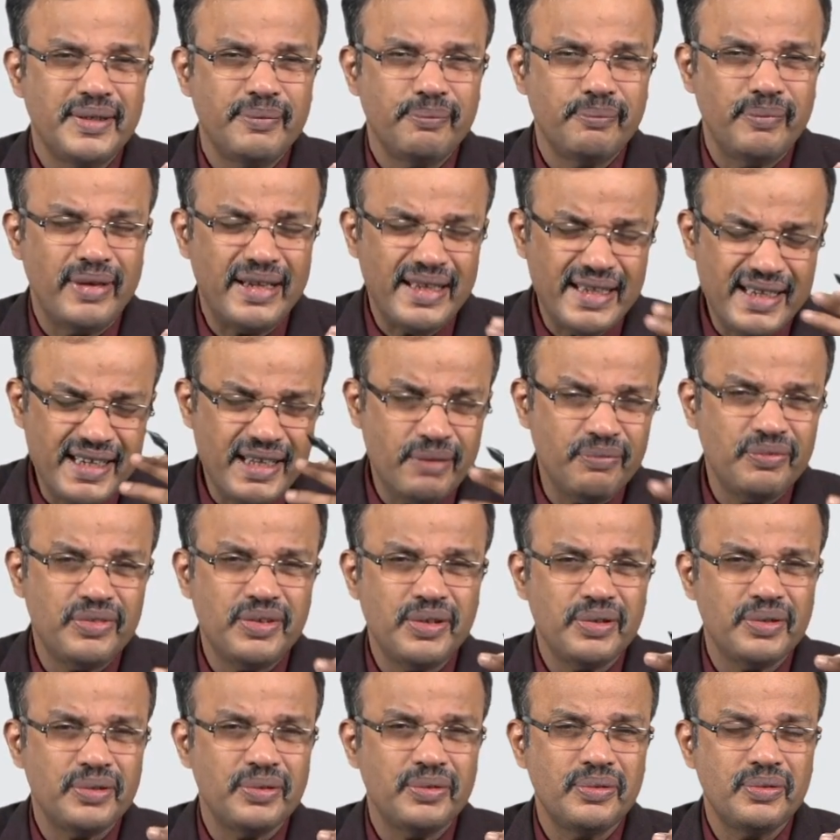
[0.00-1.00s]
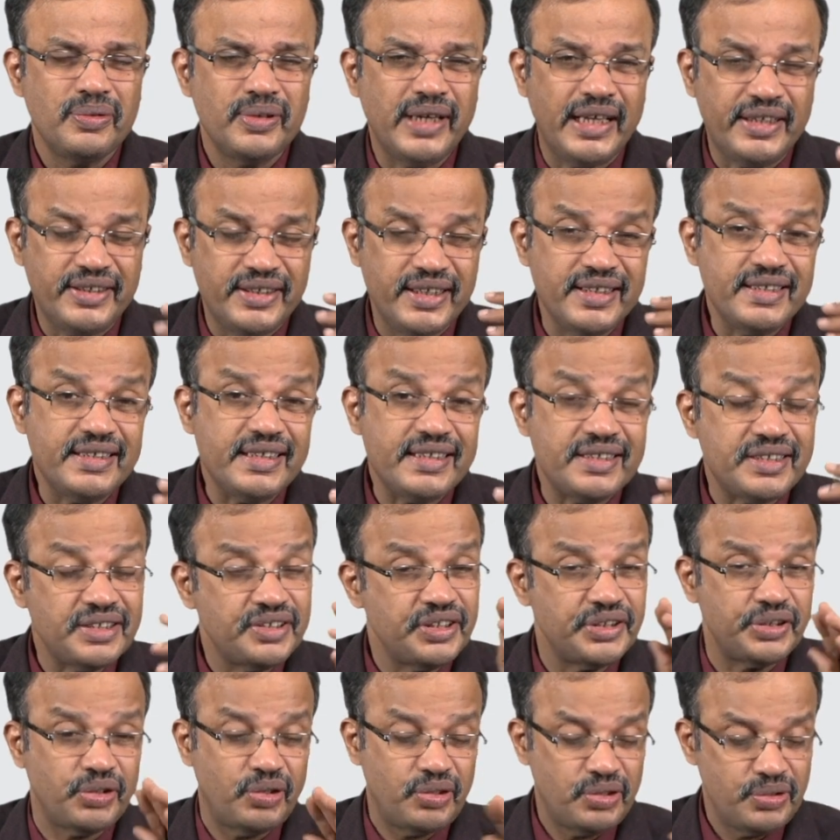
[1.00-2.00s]
Mainly MCQ, HNCC is
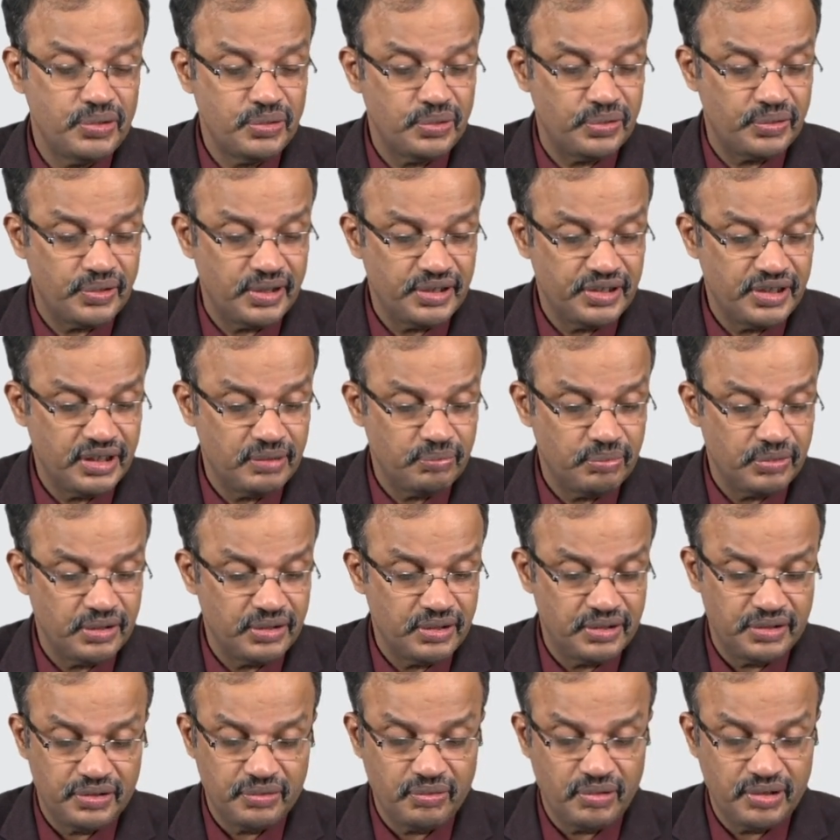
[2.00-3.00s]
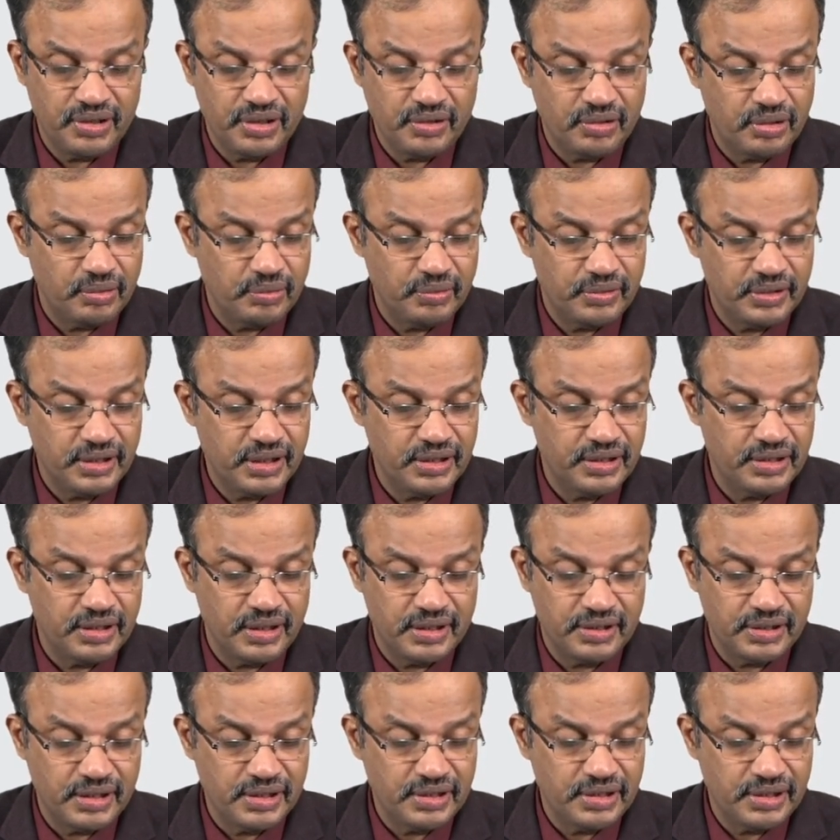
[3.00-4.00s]
a short note, this is what you remember,
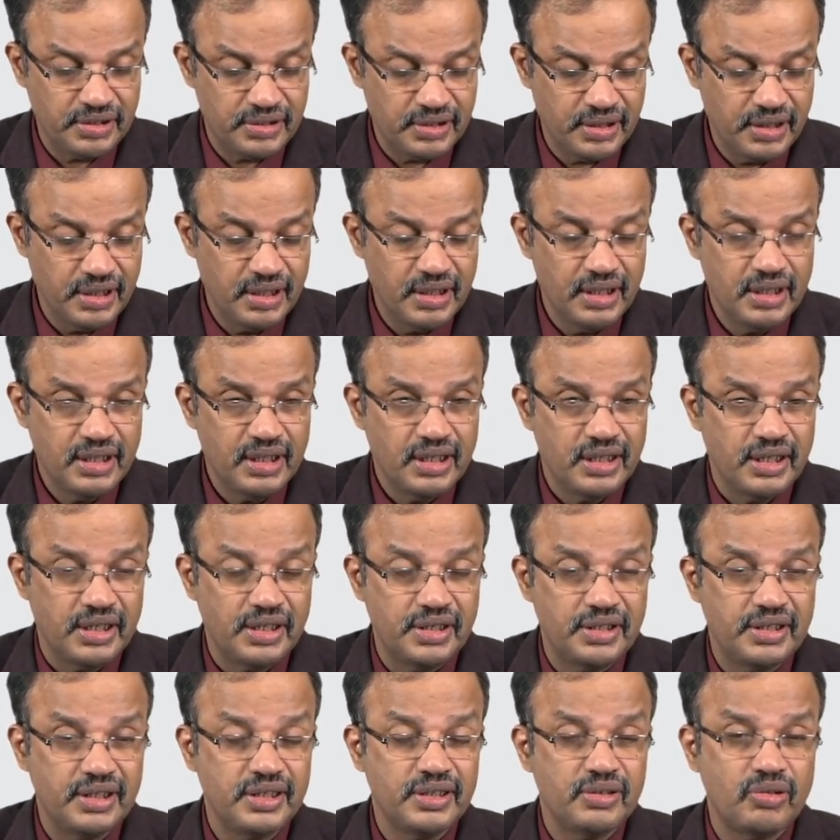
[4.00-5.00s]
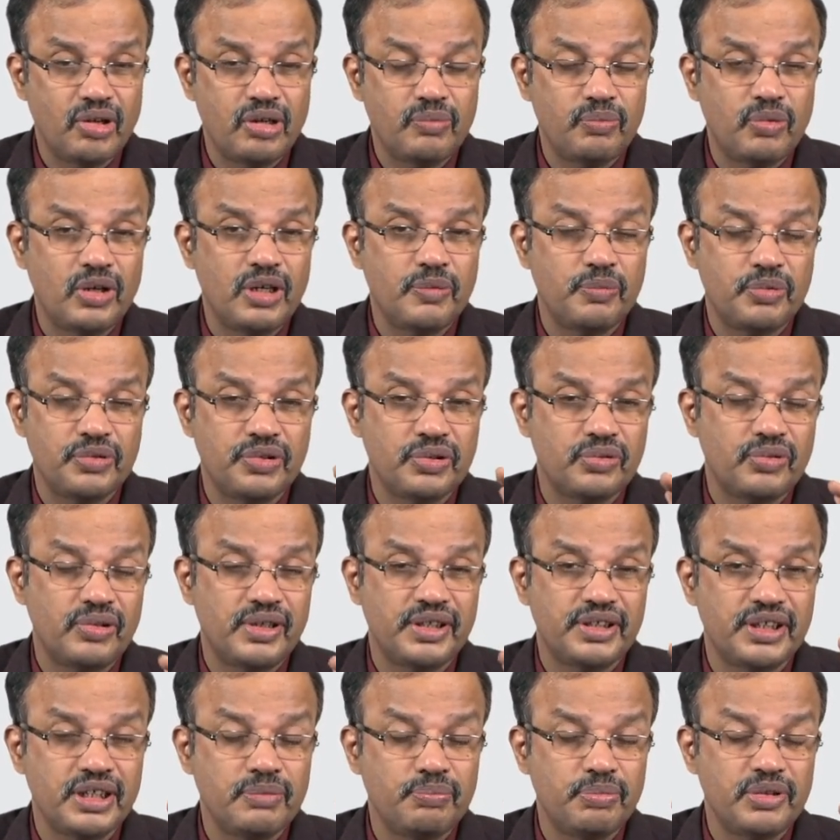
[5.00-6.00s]
HNCC, hereditary non-polyposis
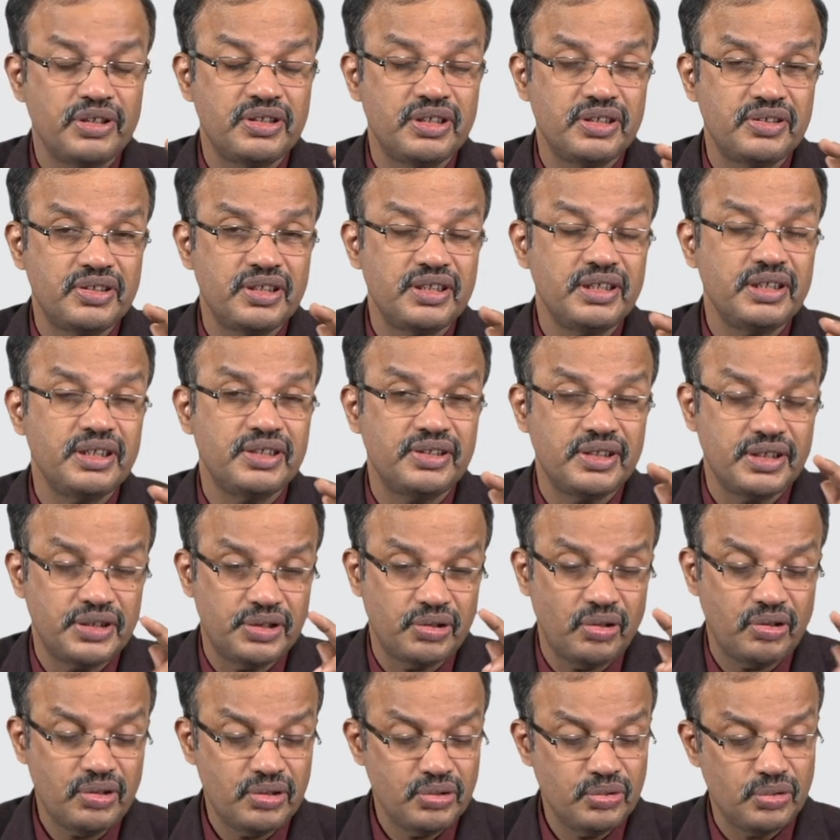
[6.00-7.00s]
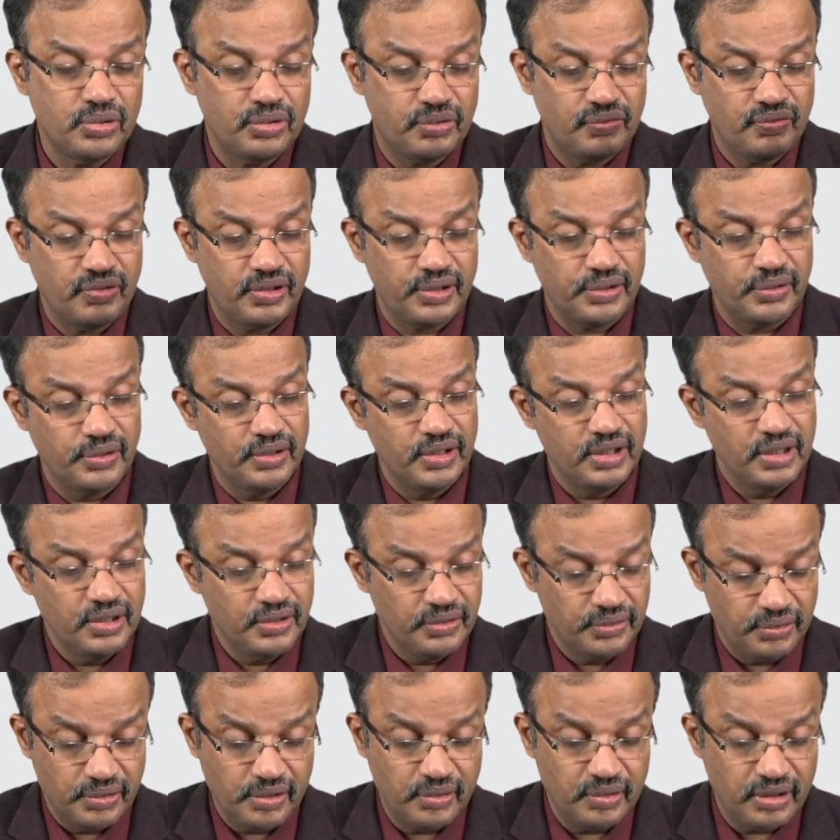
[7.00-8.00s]
called HNPCC is a short note for you.
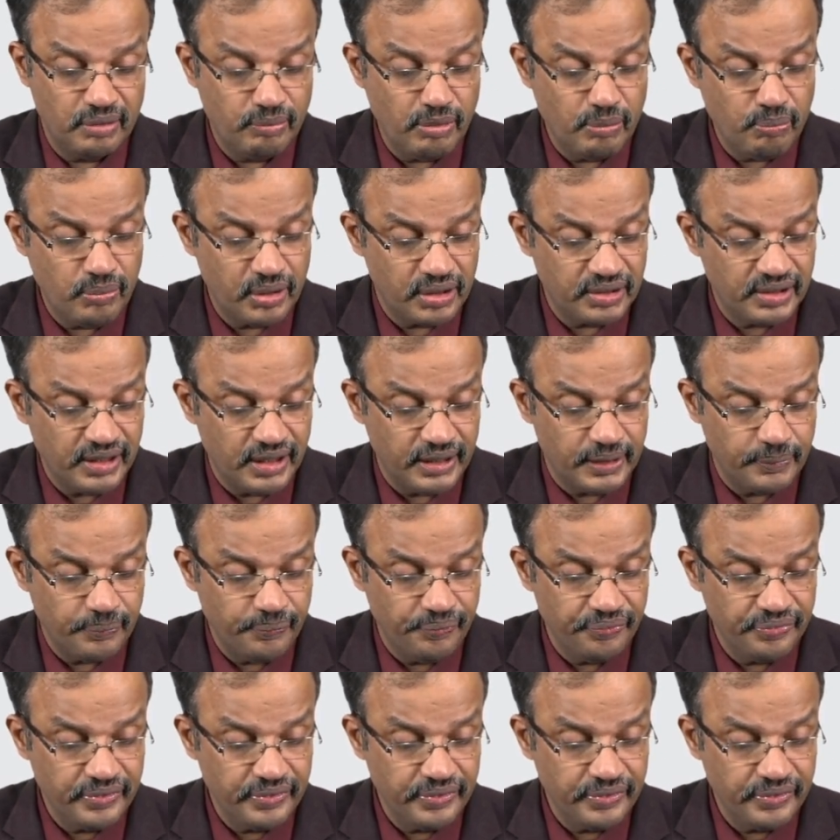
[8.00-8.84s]
So you have to remember that.